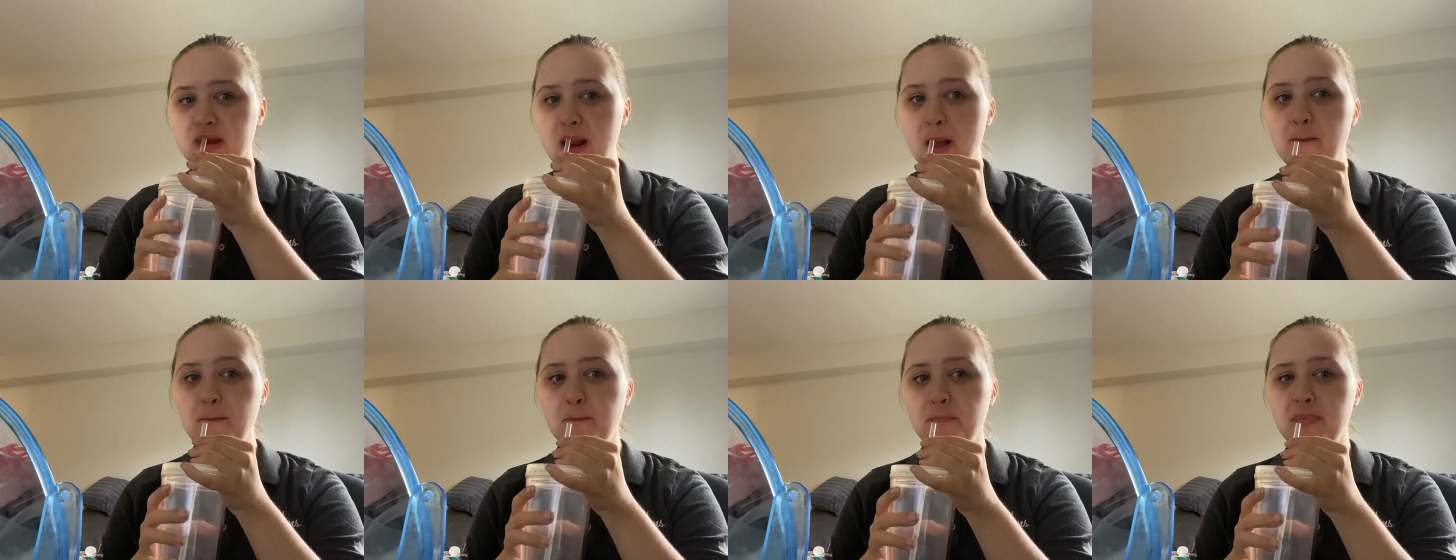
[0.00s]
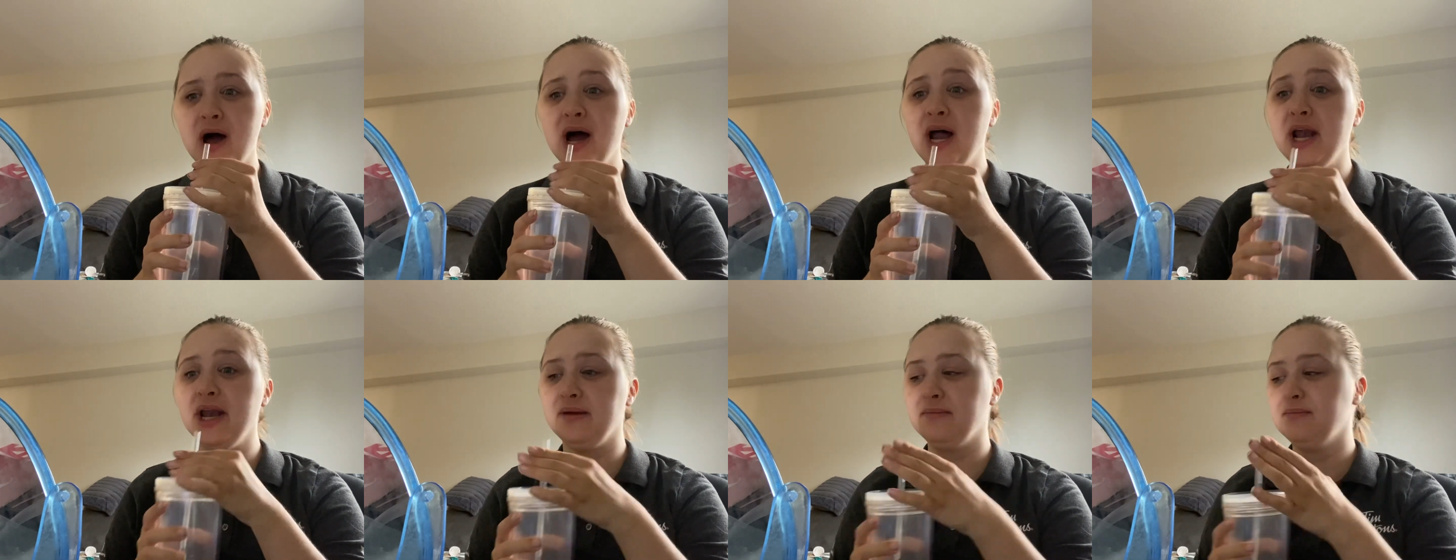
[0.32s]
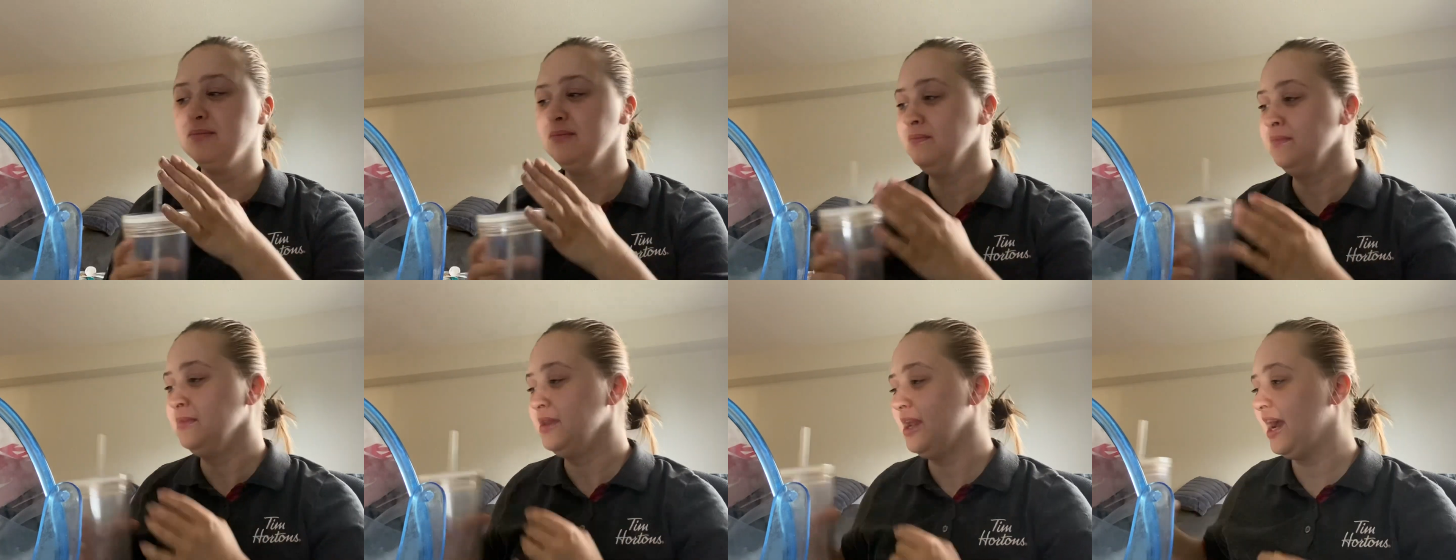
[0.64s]
But
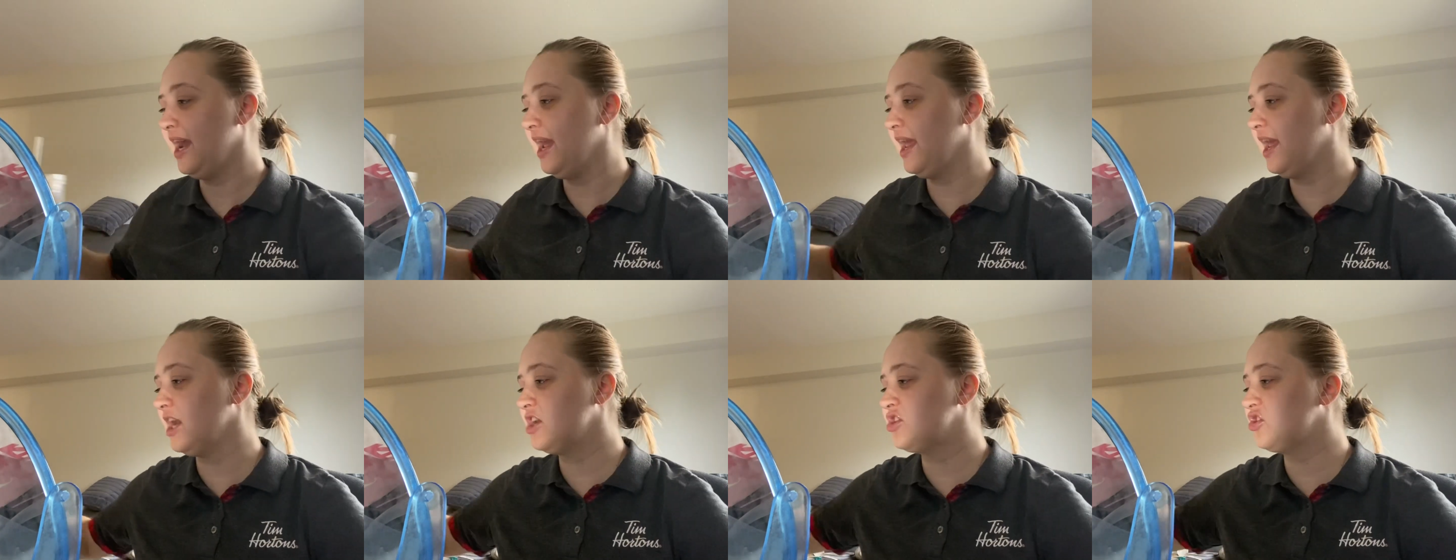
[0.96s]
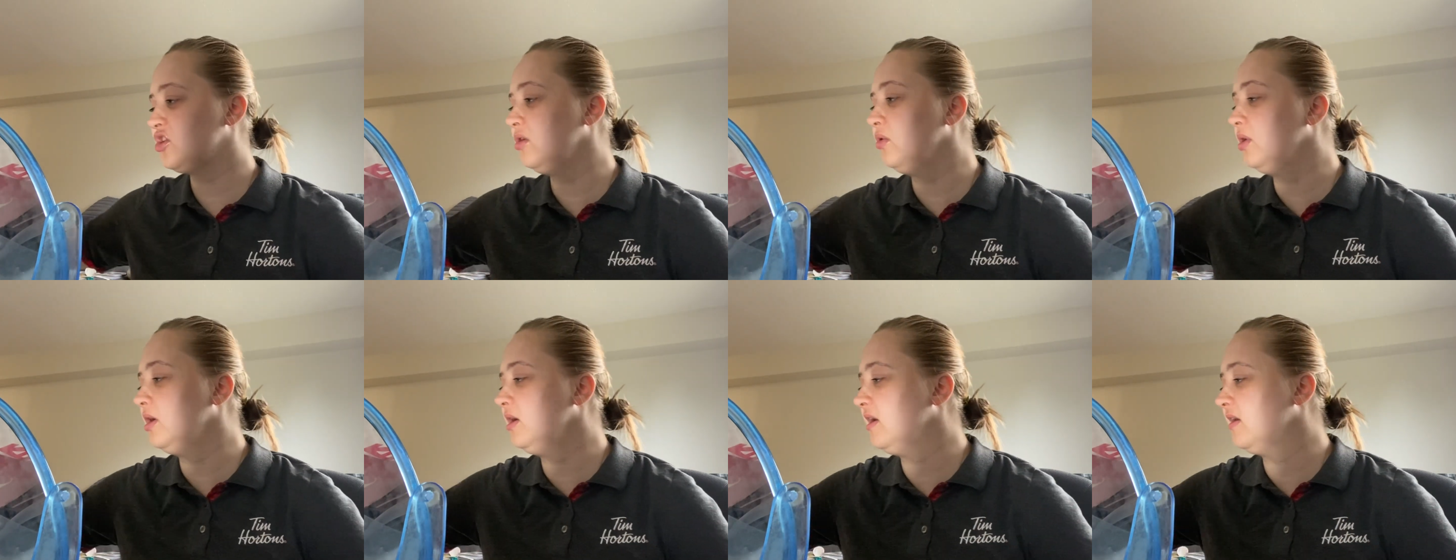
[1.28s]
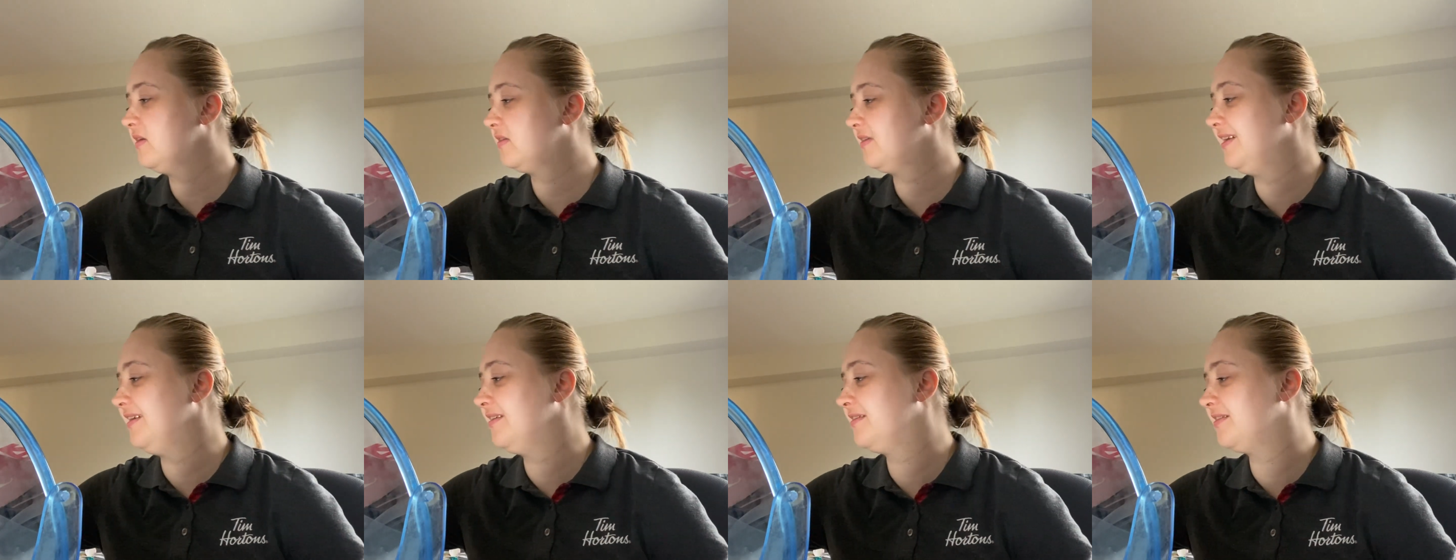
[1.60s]
I actually want to
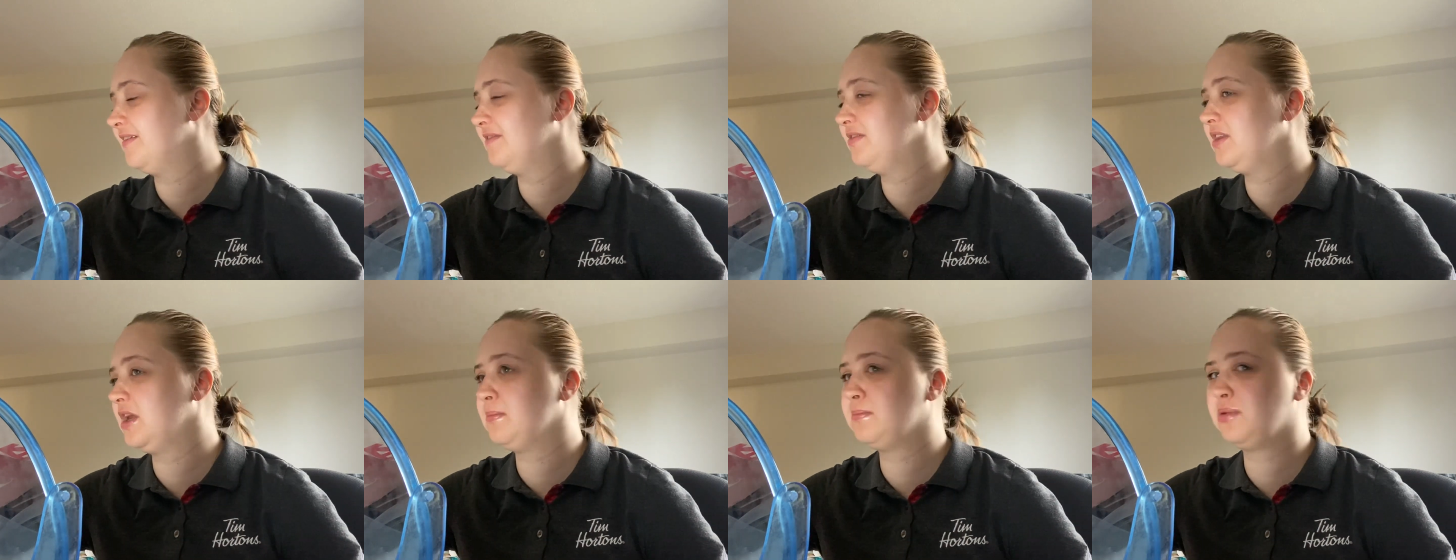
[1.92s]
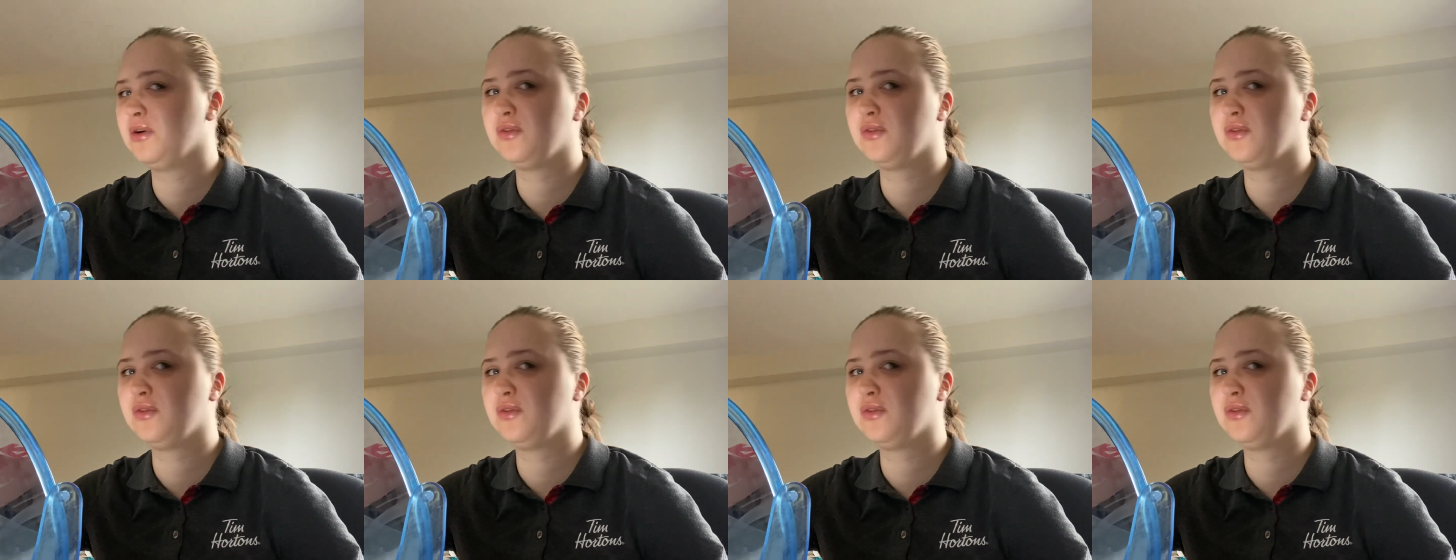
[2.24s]
say something